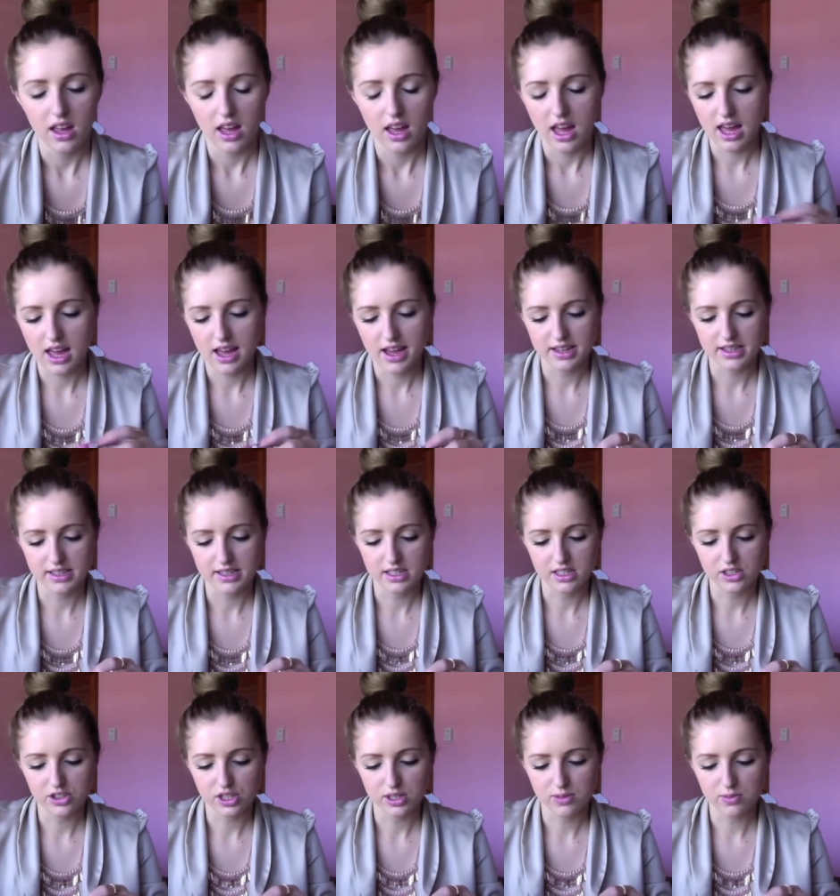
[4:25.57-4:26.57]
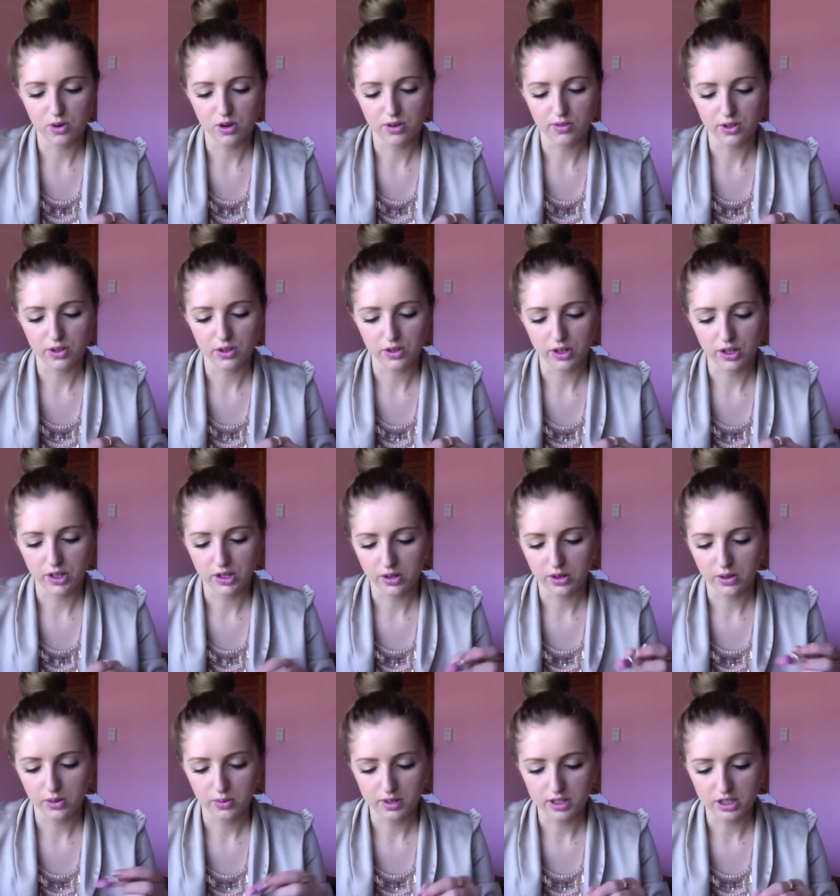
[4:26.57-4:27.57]
And it's just more of a nude,
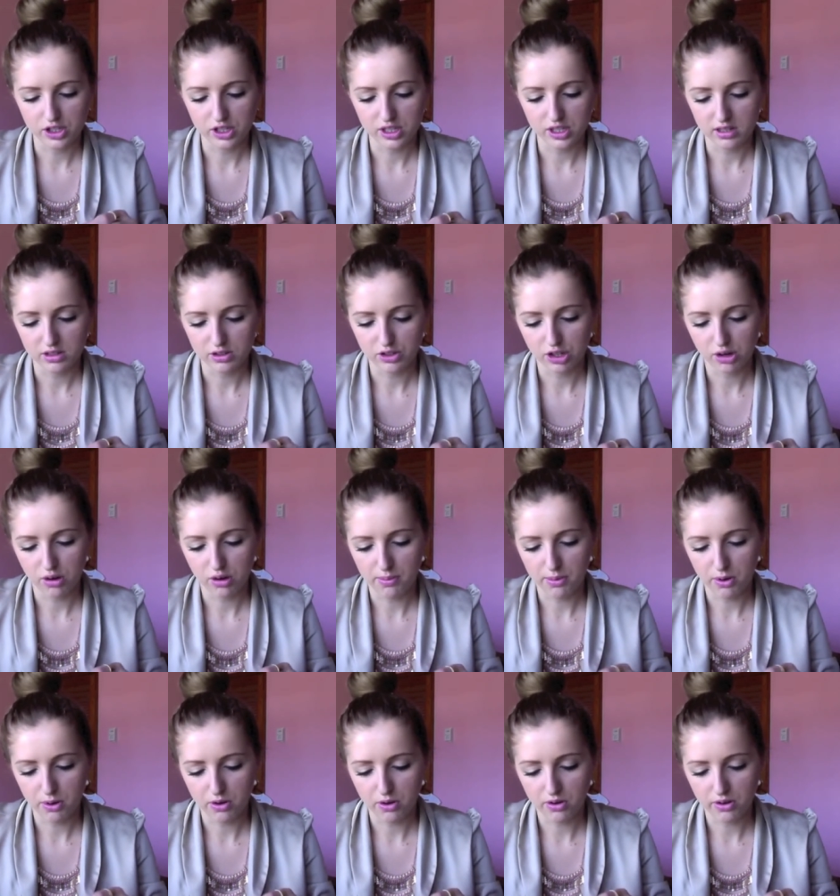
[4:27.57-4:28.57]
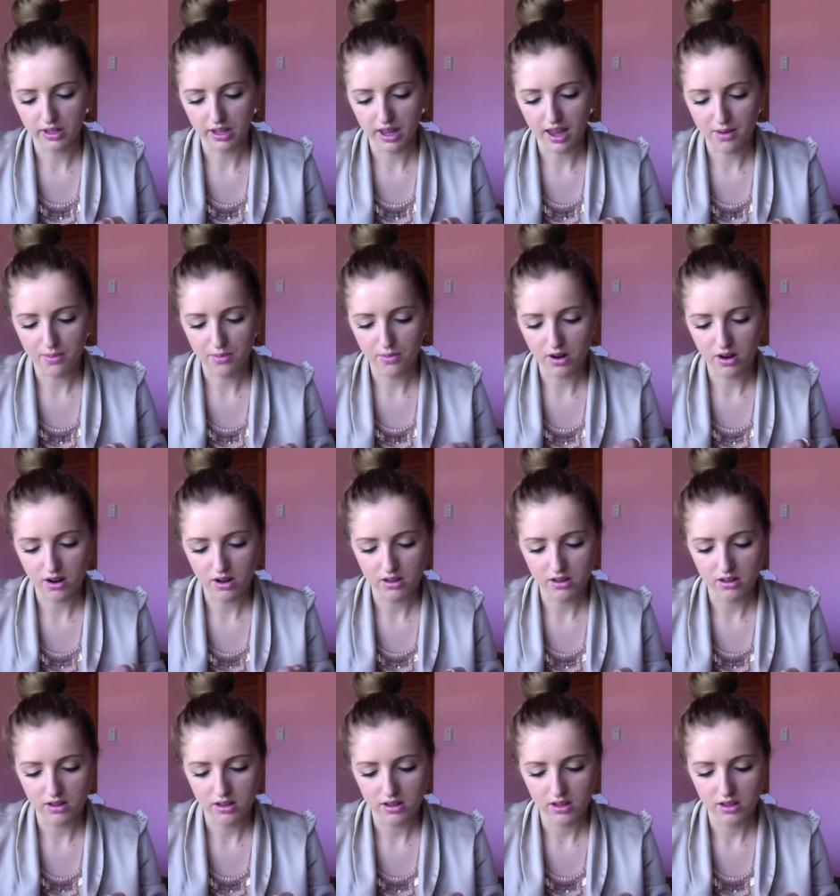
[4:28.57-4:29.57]
which it'll show up on a camera,
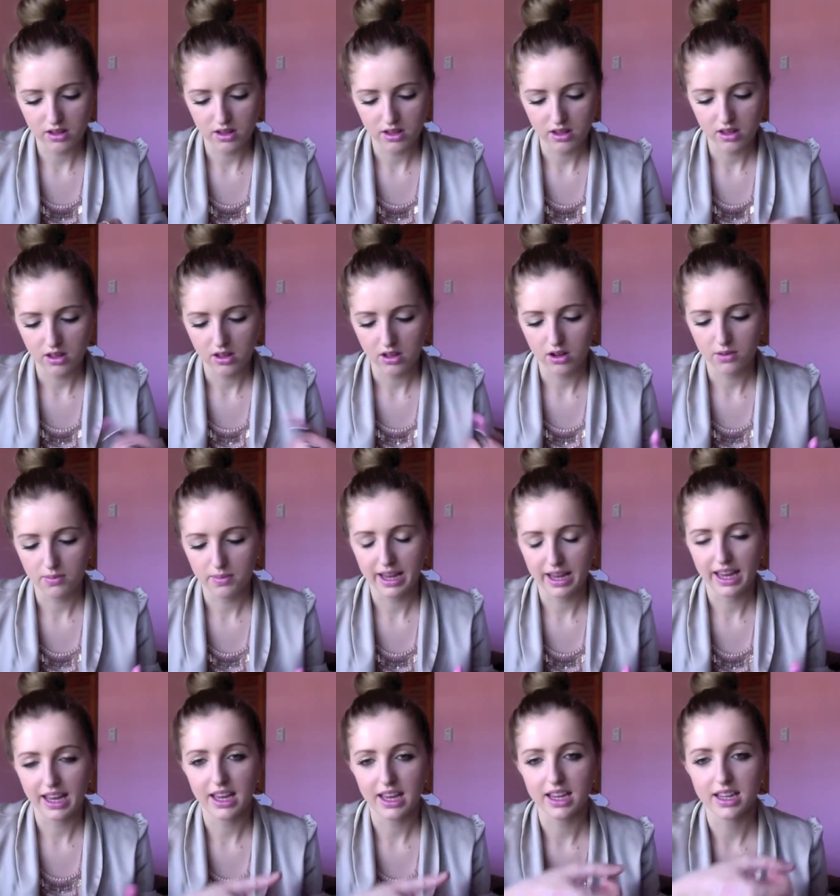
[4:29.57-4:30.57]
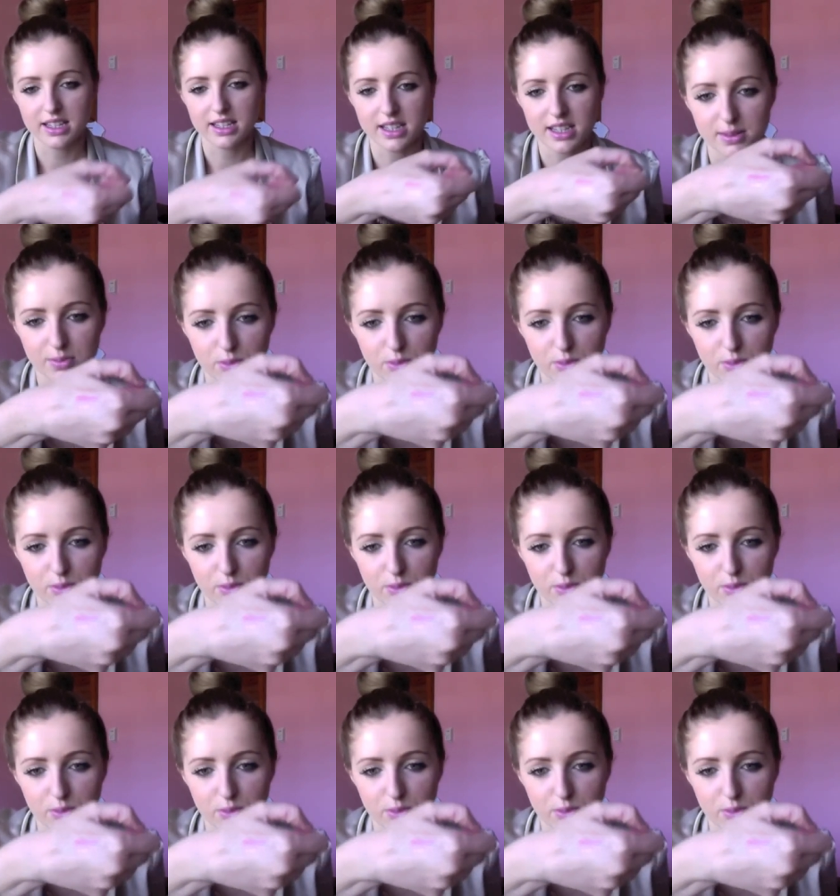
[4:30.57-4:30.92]
on my hand, as